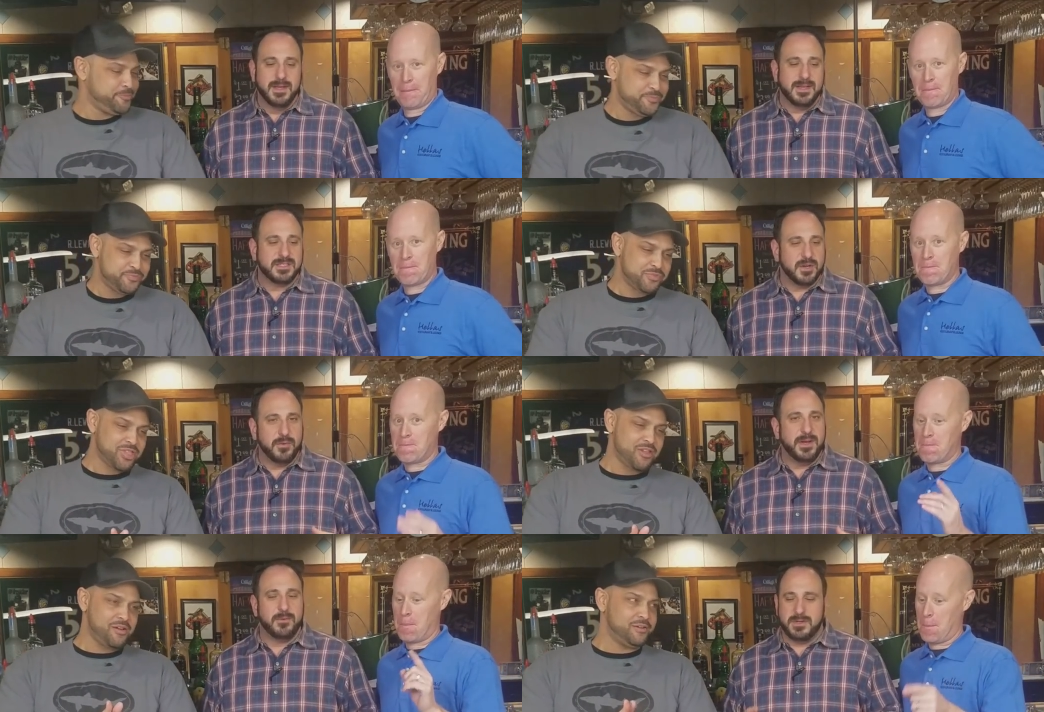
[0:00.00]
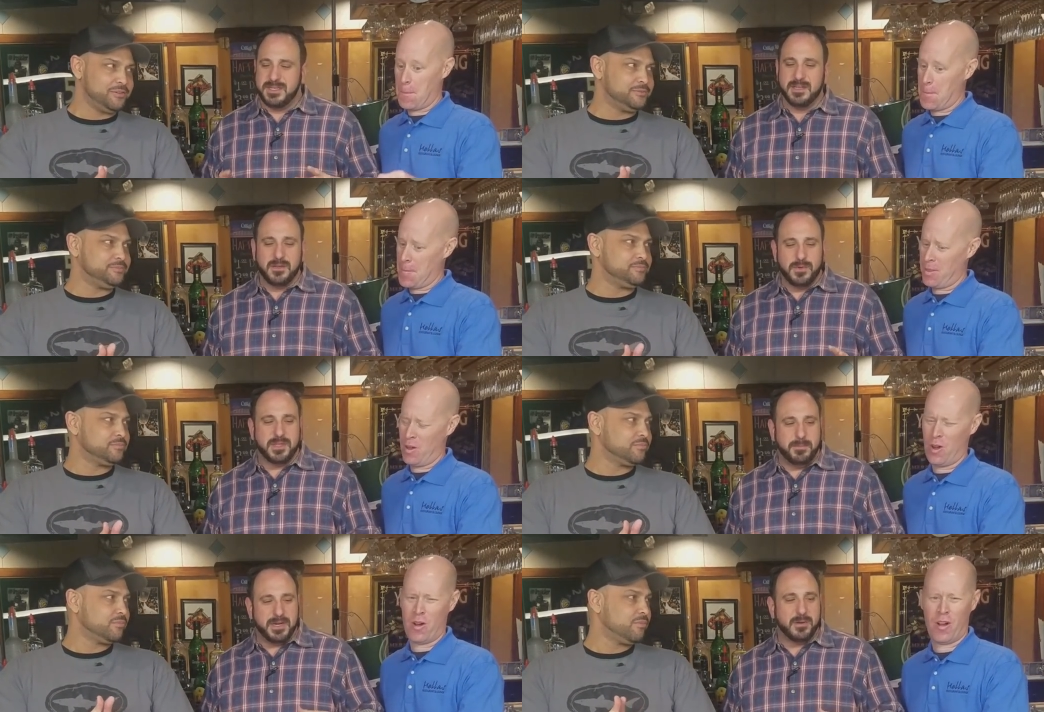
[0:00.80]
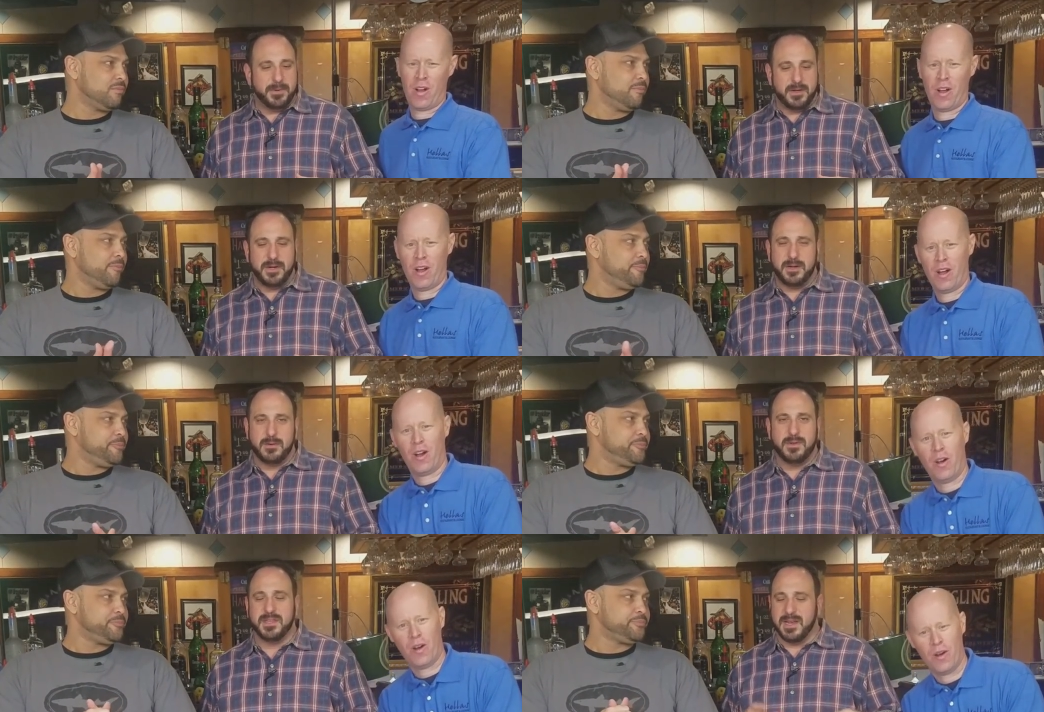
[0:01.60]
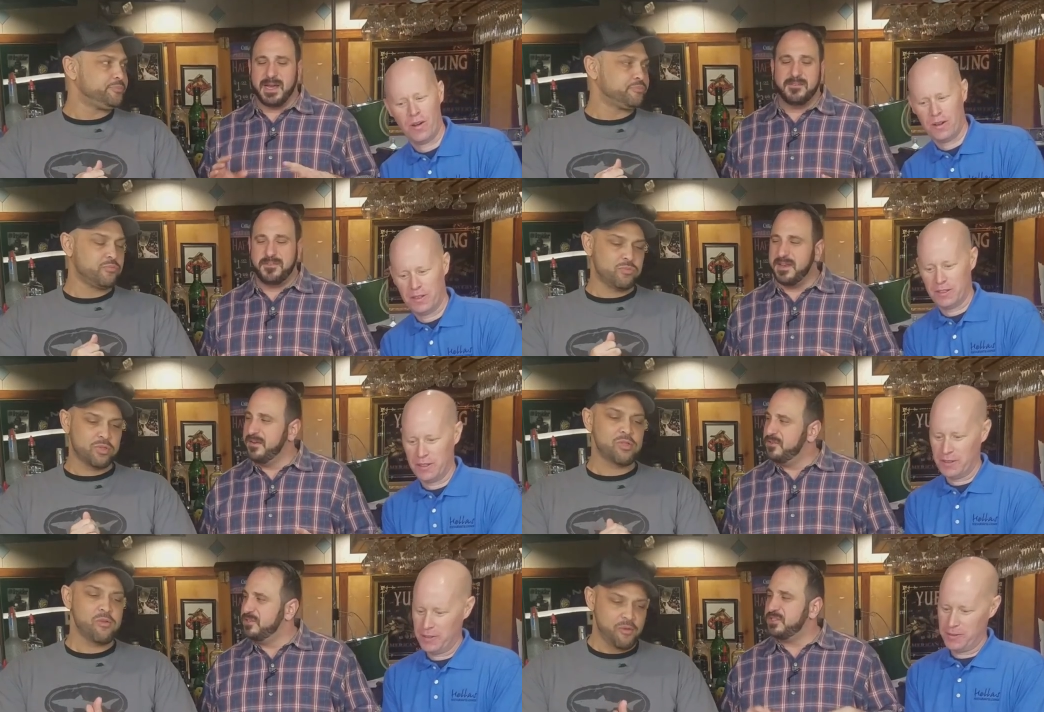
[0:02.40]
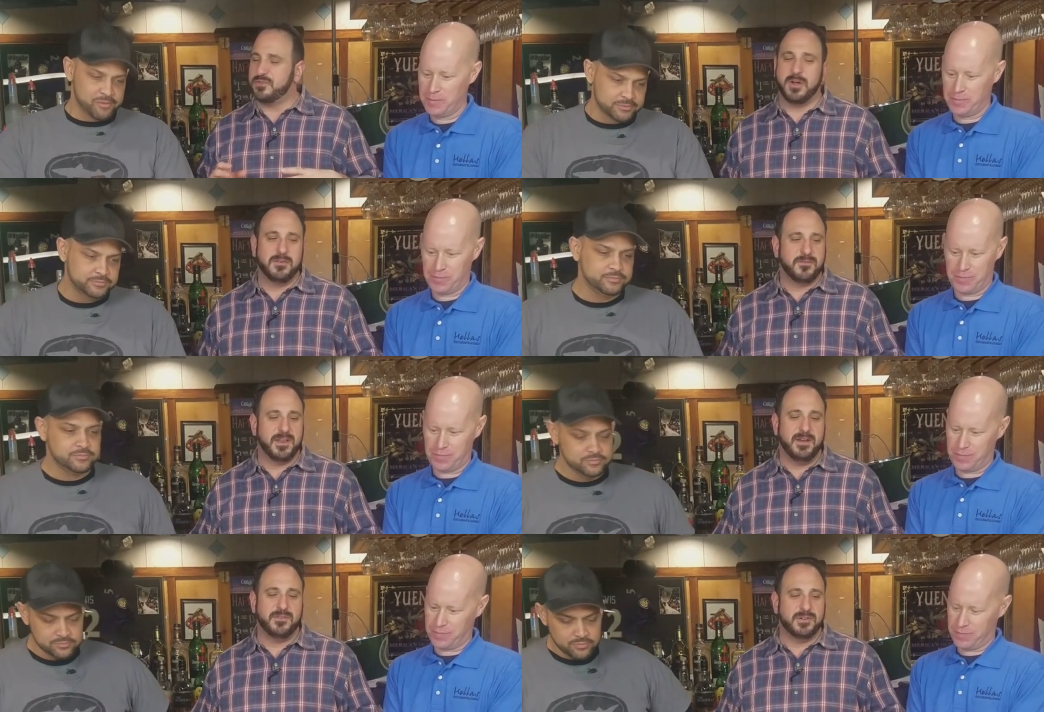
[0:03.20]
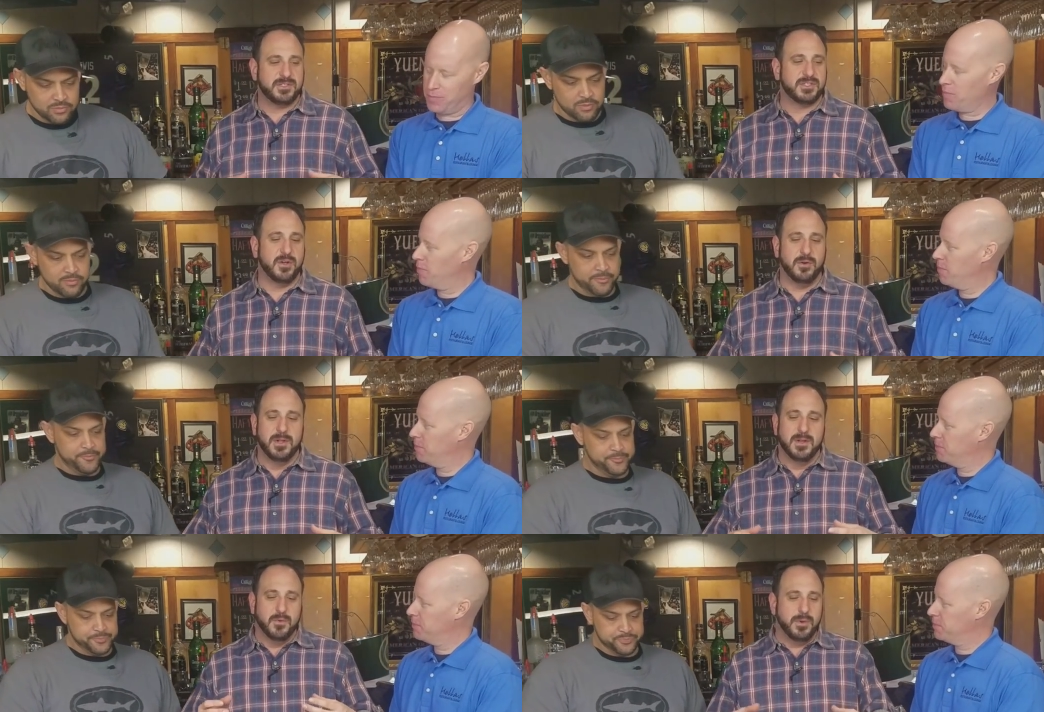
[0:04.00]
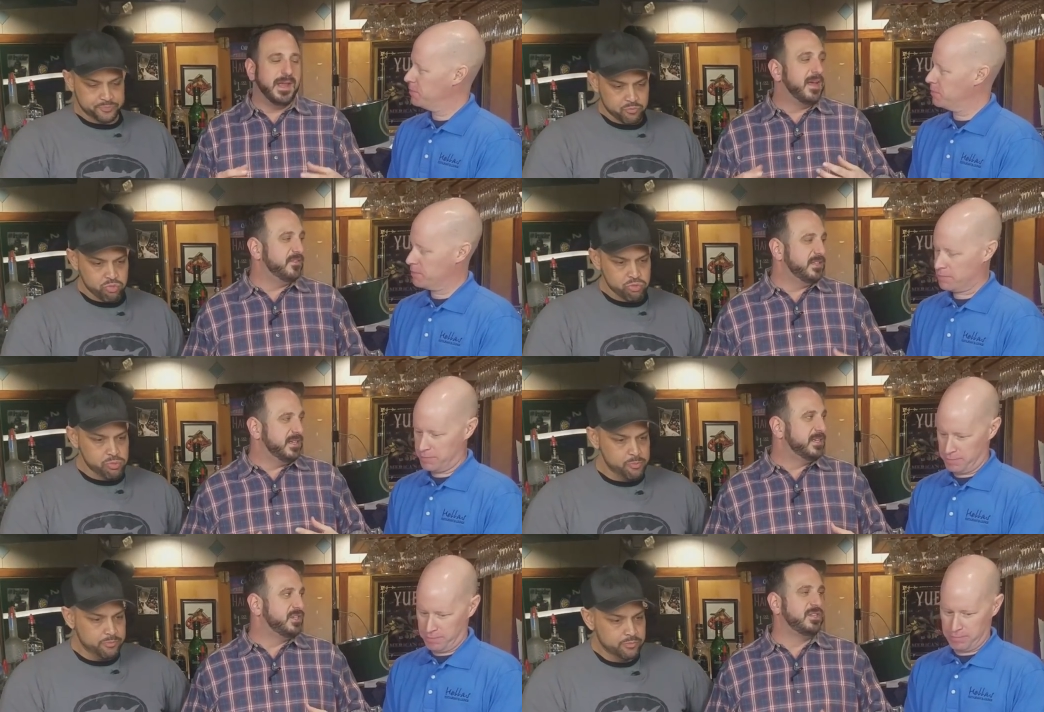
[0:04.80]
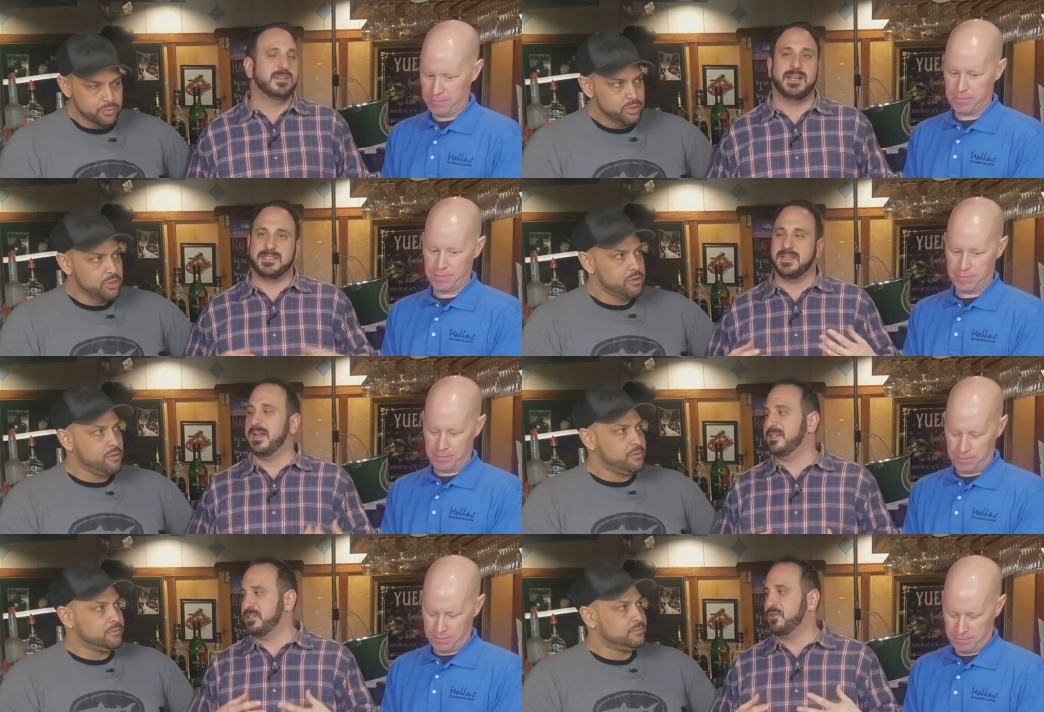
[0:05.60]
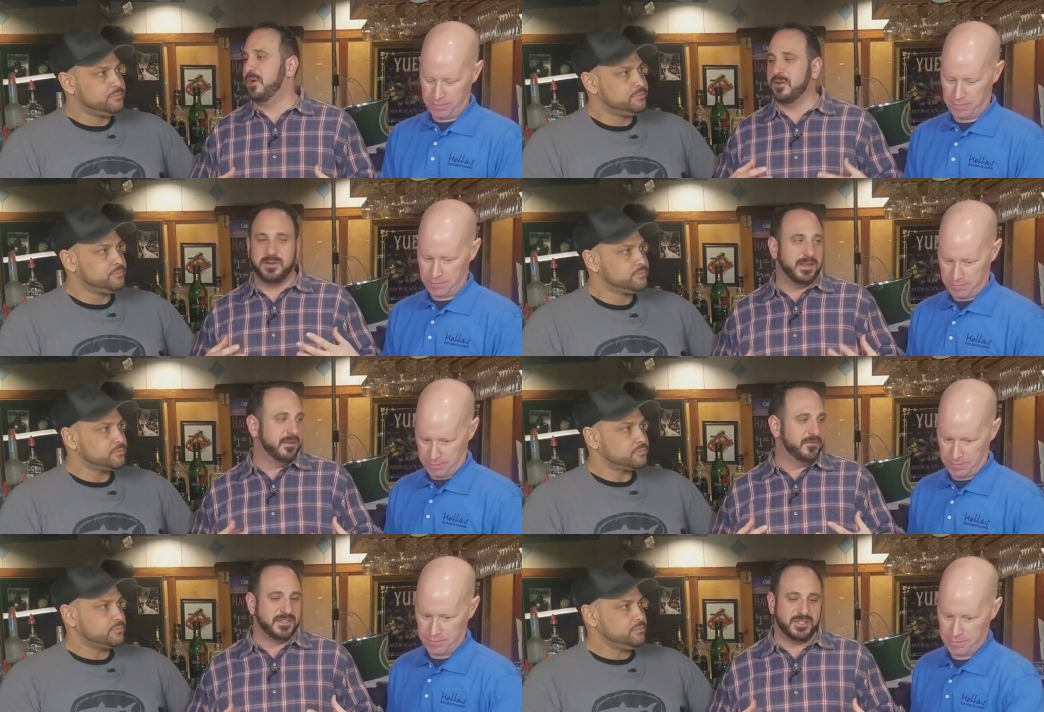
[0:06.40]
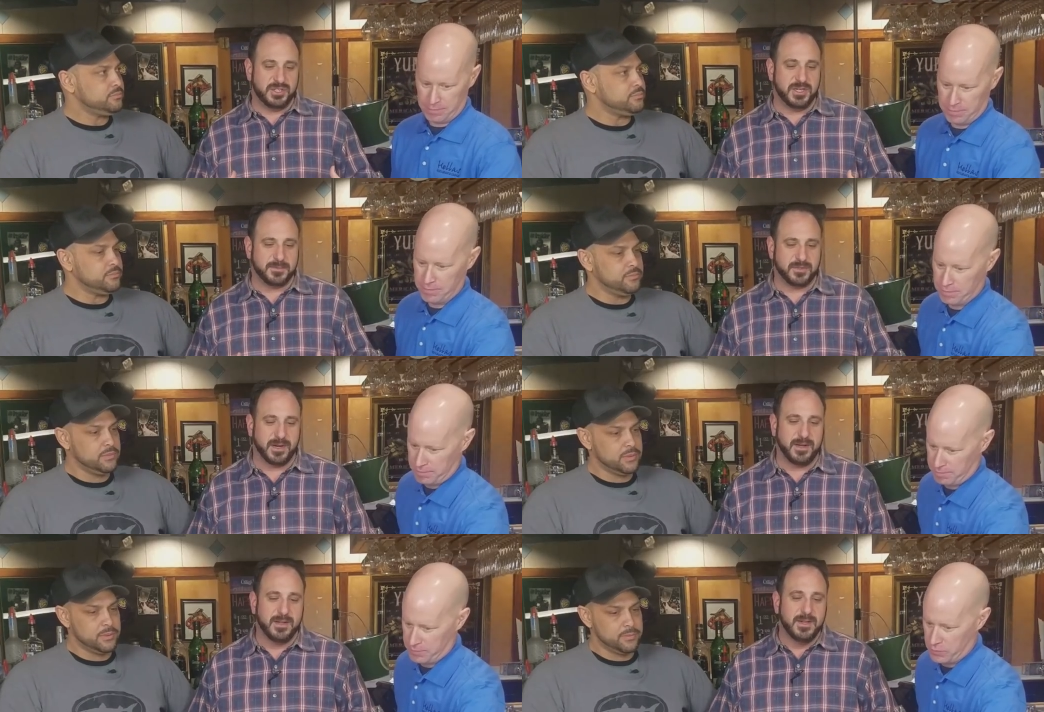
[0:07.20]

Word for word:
Speaker 1: So we're dealing with a bigger beer here with a lot of flavors, strong flavors. So we have a dish that's a lot stronger than the fish and chips, right?